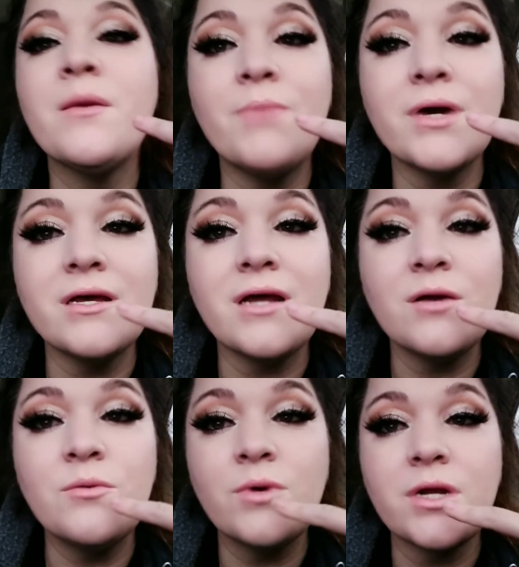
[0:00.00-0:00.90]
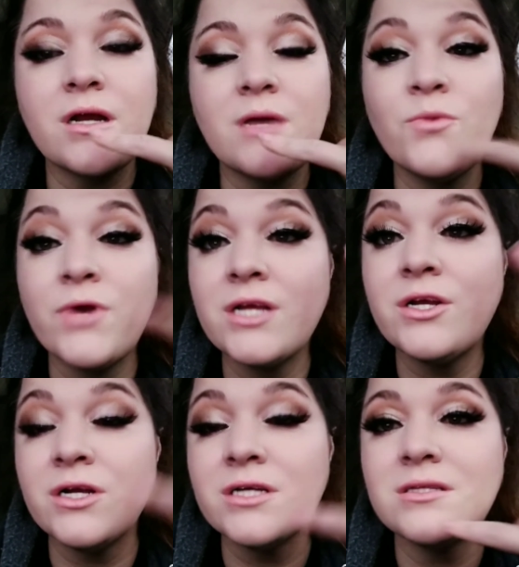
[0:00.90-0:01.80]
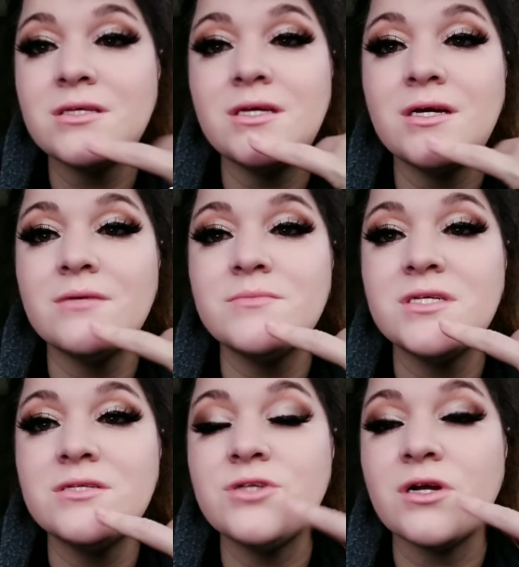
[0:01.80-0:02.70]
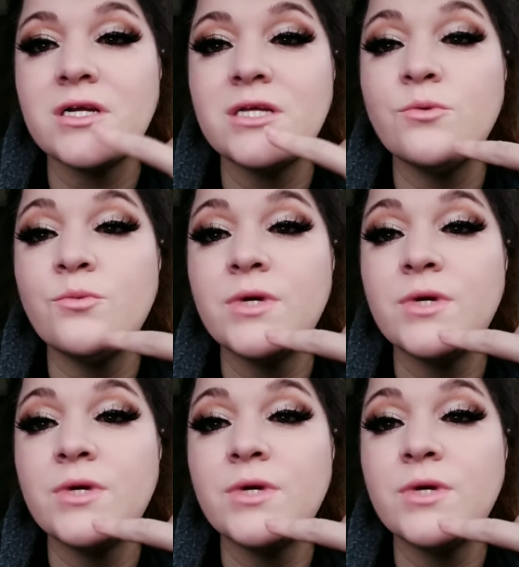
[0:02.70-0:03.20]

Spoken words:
But I'm wearing currently djarin